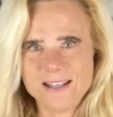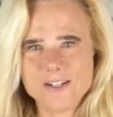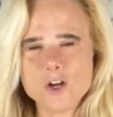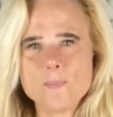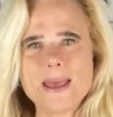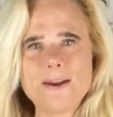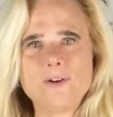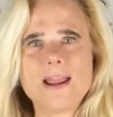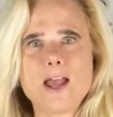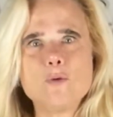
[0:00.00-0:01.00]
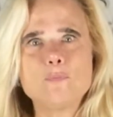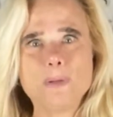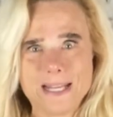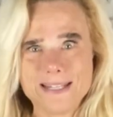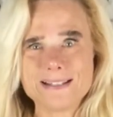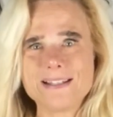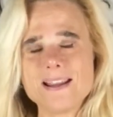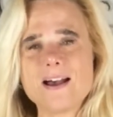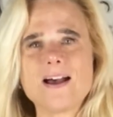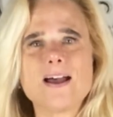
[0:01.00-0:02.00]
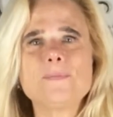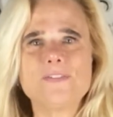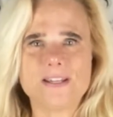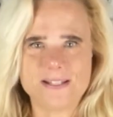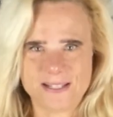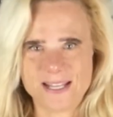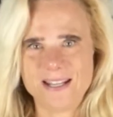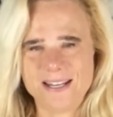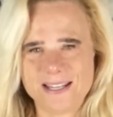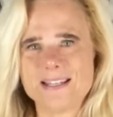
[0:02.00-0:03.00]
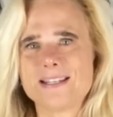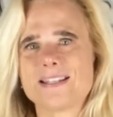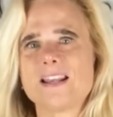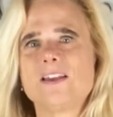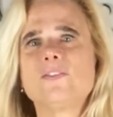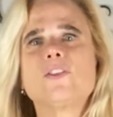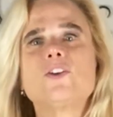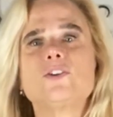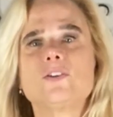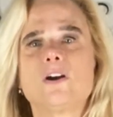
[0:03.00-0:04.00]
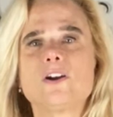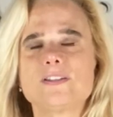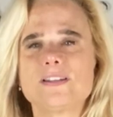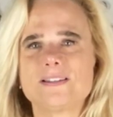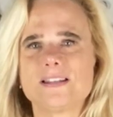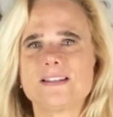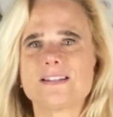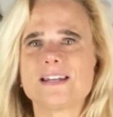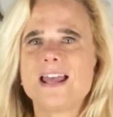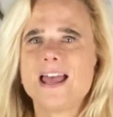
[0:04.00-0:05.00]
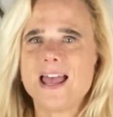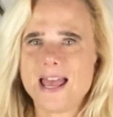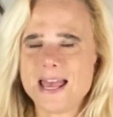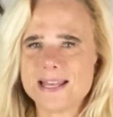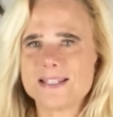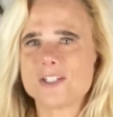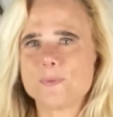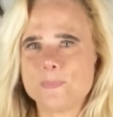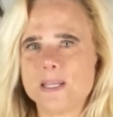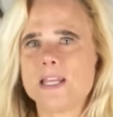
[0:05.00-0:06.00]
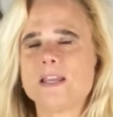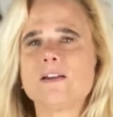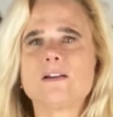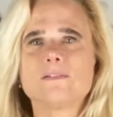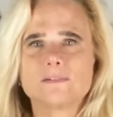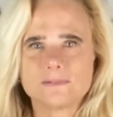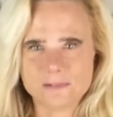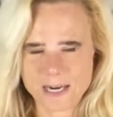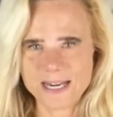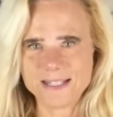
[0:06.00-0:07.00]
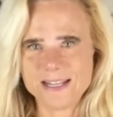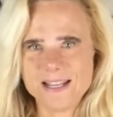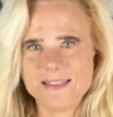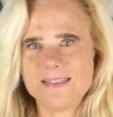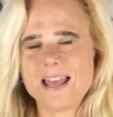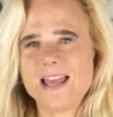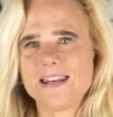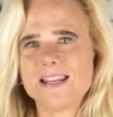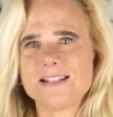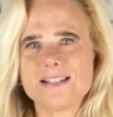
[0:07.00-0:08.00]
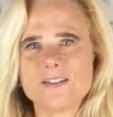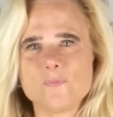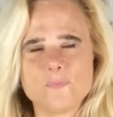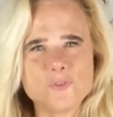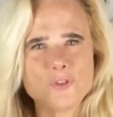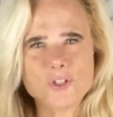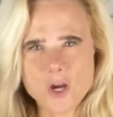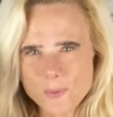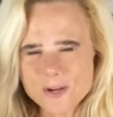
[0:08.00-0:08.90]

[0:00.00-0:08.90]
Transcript: No matter how blatantly obvious it is, the narcissist has to be right. That is so